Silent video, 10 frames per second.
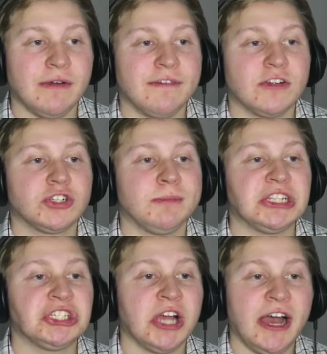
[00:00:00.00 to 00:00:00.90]
However, from
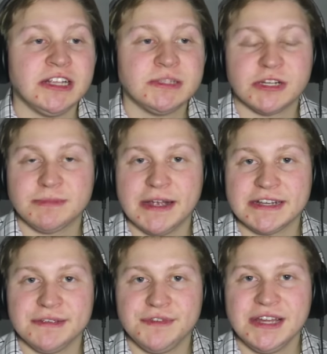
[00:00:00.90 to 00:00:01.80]
a child's
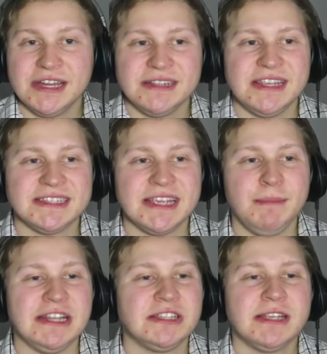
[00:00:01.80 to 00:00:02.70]
perspective, this
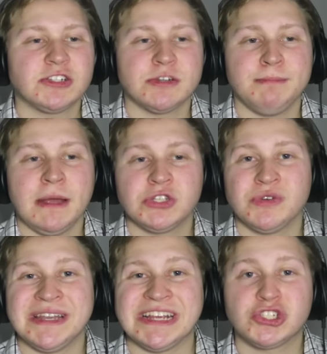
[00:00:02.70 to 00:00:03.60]
can be
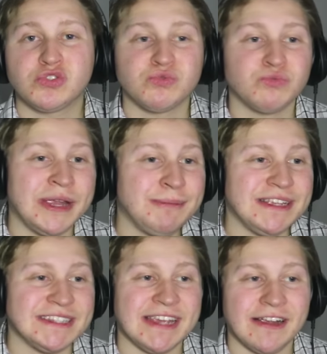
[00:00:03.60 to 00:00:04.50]
detrimental and
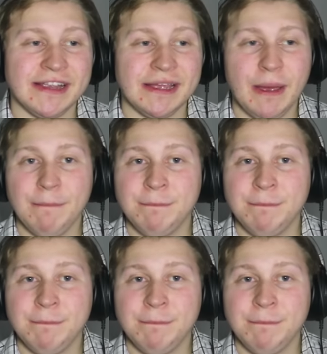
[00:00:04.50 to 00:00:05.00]
extremely scary,